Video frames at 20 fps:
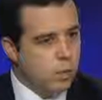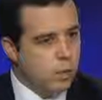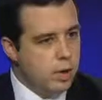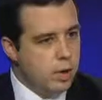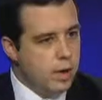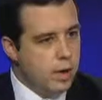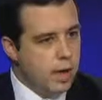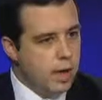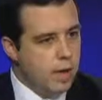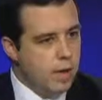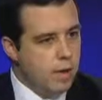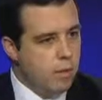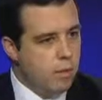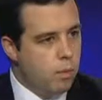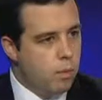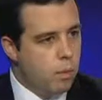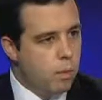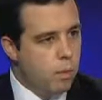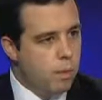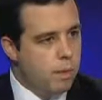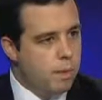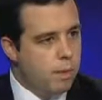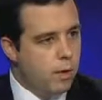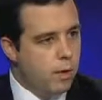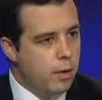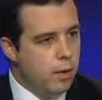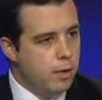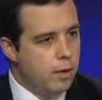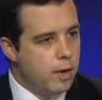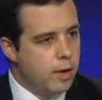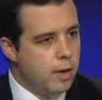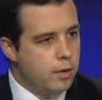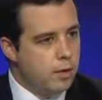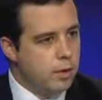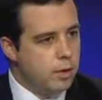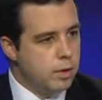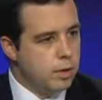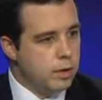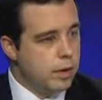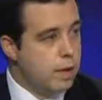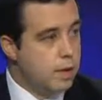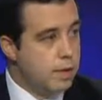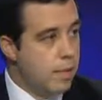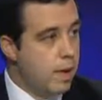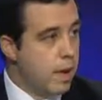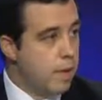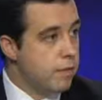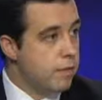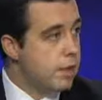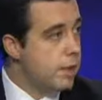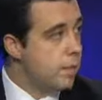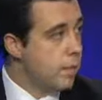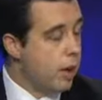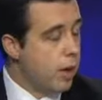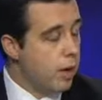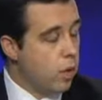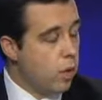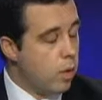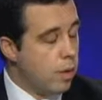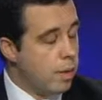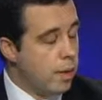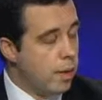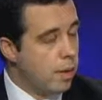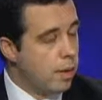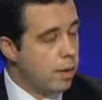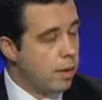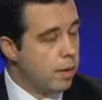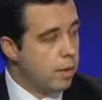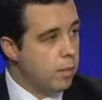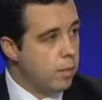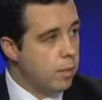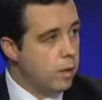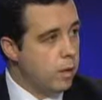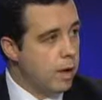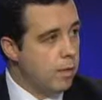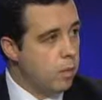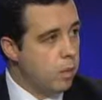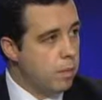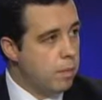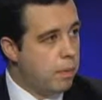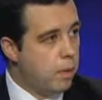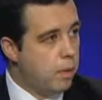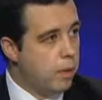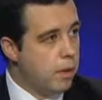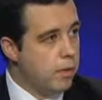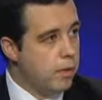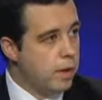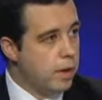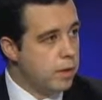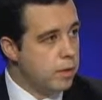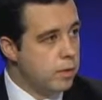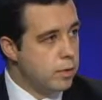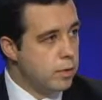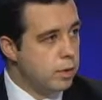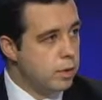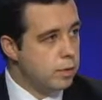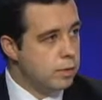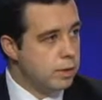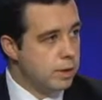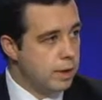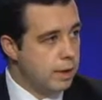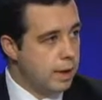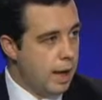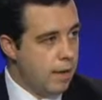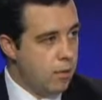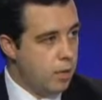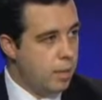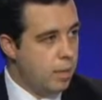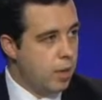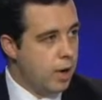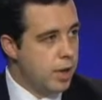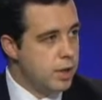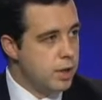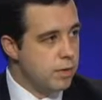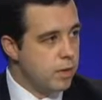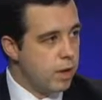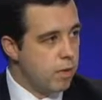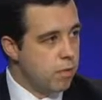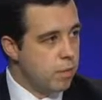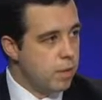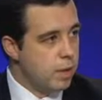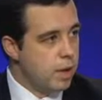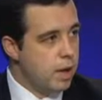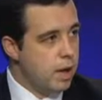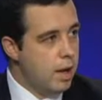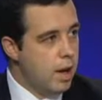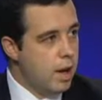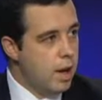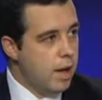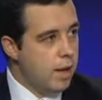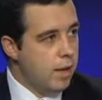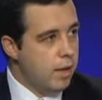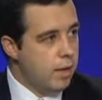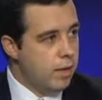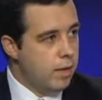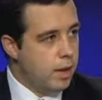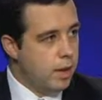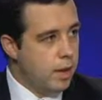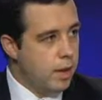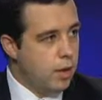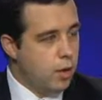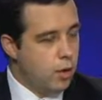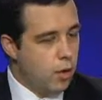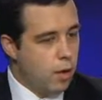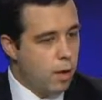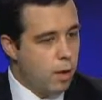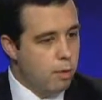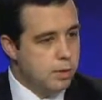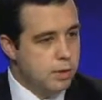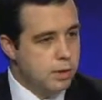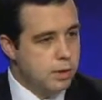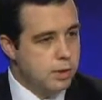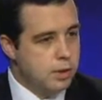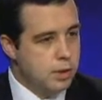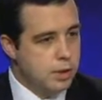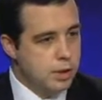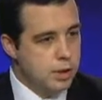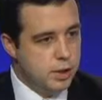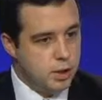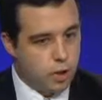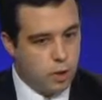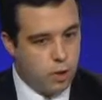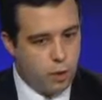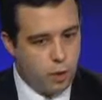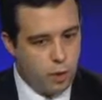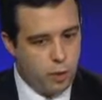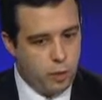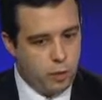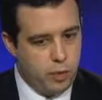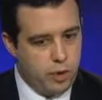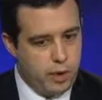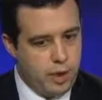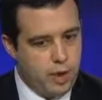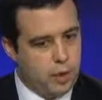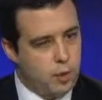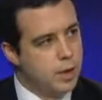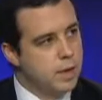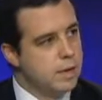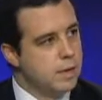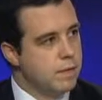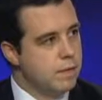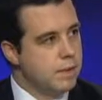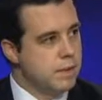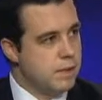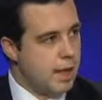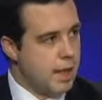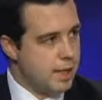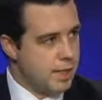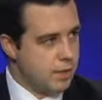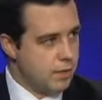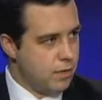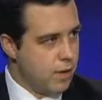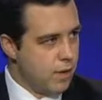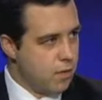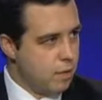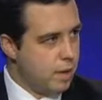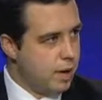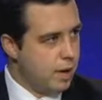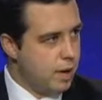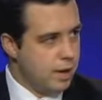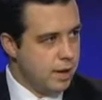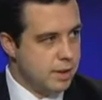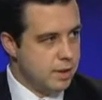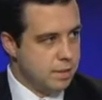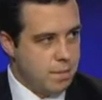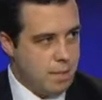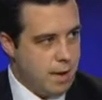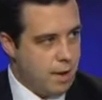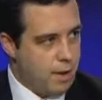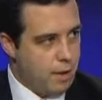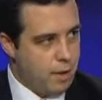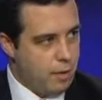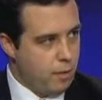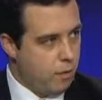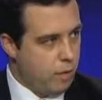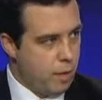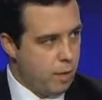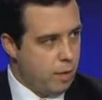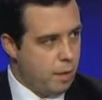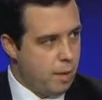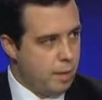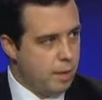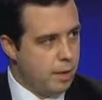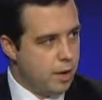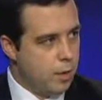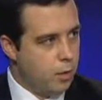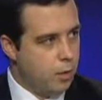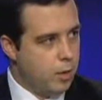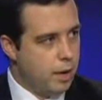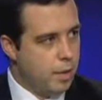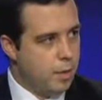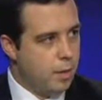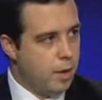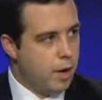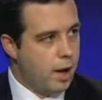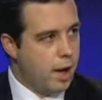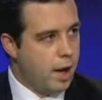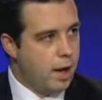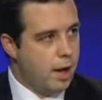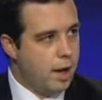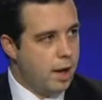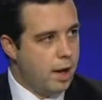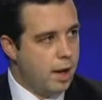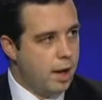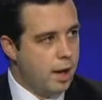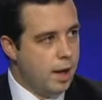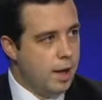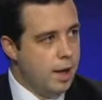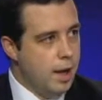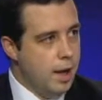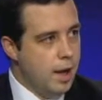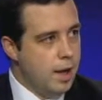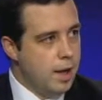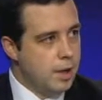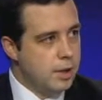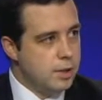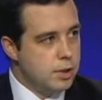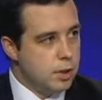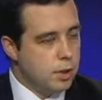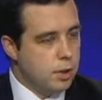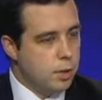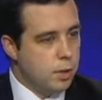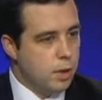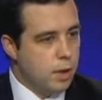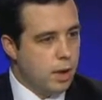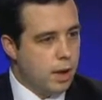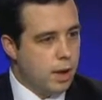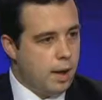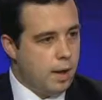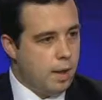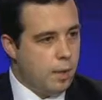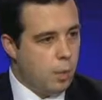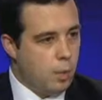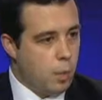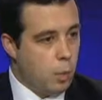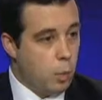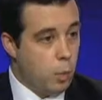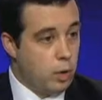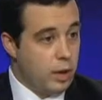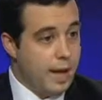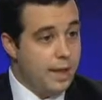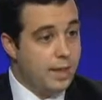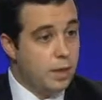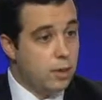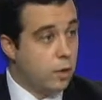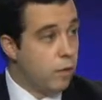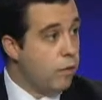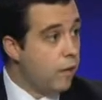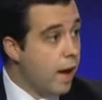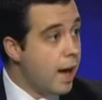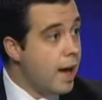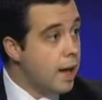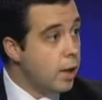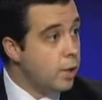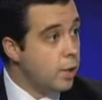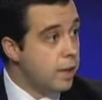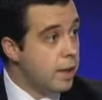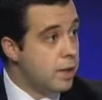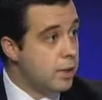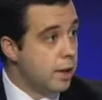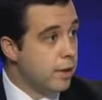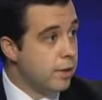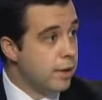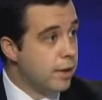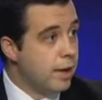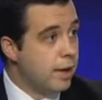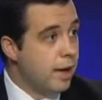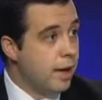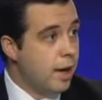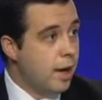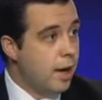when you have one party that controls, it doesn't matter if it's Democrat or Republican, when you have one party that controls every branch of government, then you're always going to see the growth and increase of the size of government. It doesn't matter if they're Republican or Democrat. And so we're glad that they're fighting with each other,